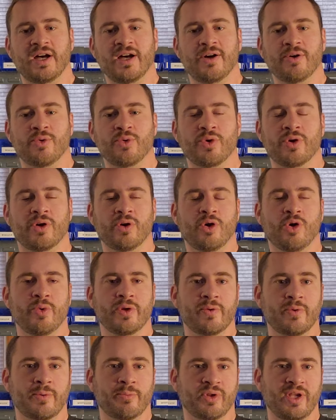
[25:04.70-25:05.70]
or OE
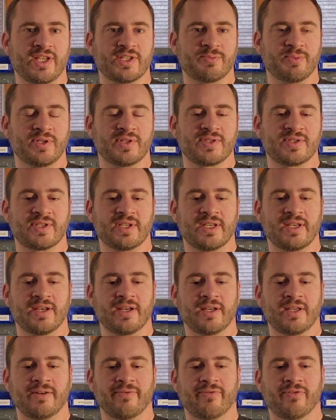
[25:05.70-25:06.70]
replacements
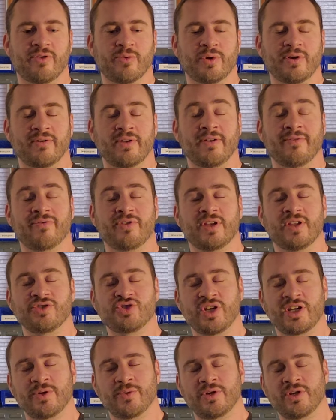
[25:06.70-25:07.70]
if the
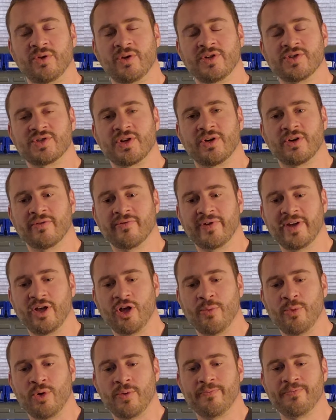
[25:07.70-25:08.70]
genuine units aren't
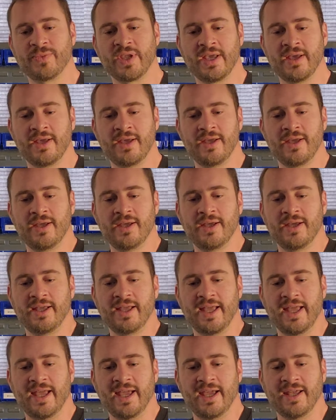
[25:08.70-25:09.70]
available,
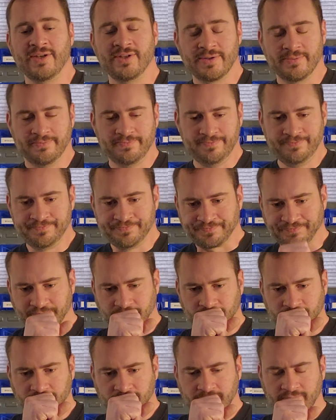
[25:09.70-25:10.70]
and
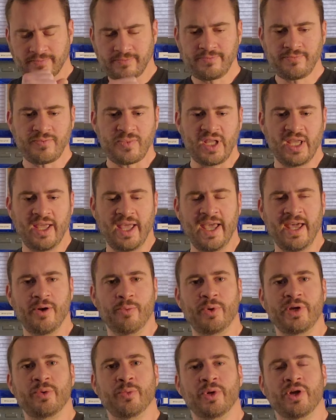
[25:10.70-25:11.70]
and
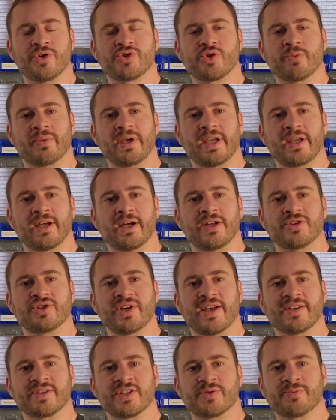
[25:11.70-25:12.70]
we also make
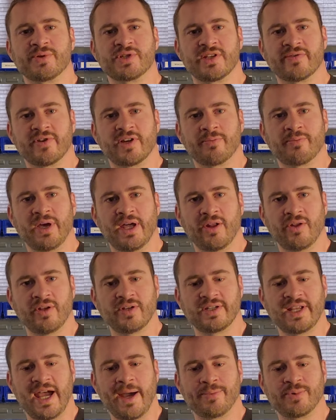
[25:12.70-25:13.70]
chassis specific pedal
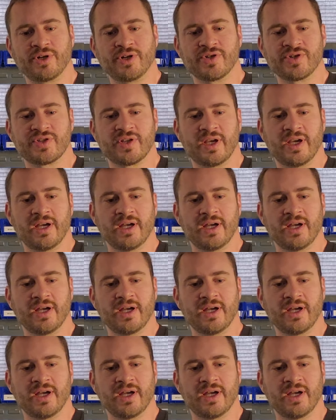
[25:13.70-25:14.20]
adapters.